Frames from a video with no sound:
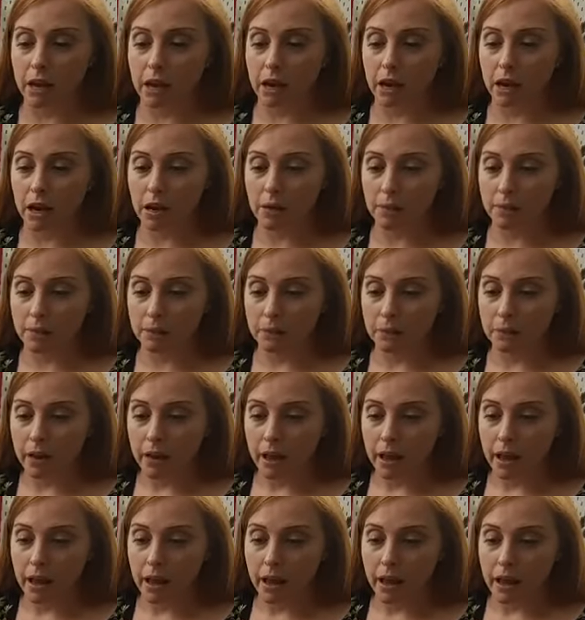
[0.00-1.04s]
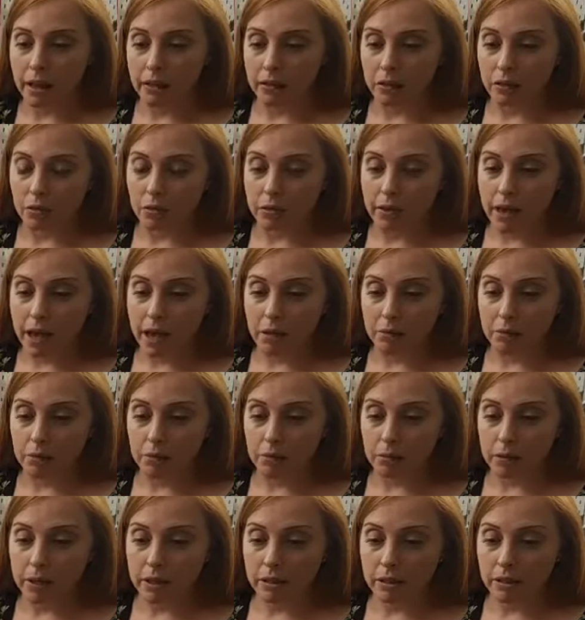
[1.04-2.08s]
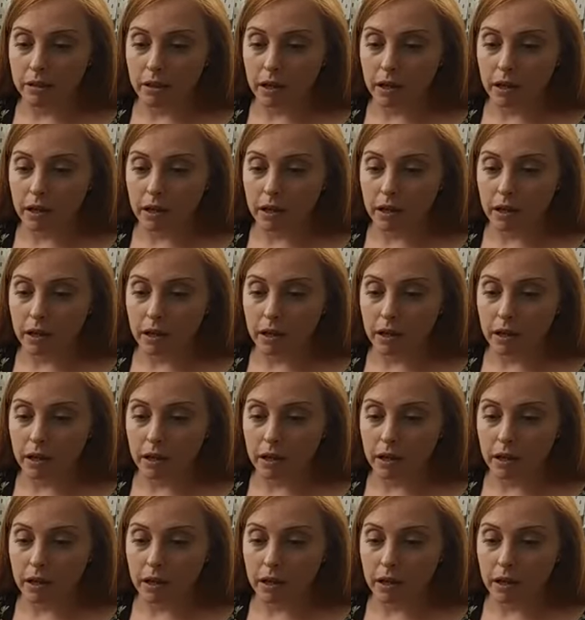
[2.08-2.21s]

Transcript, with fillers: And so that would be stuck out.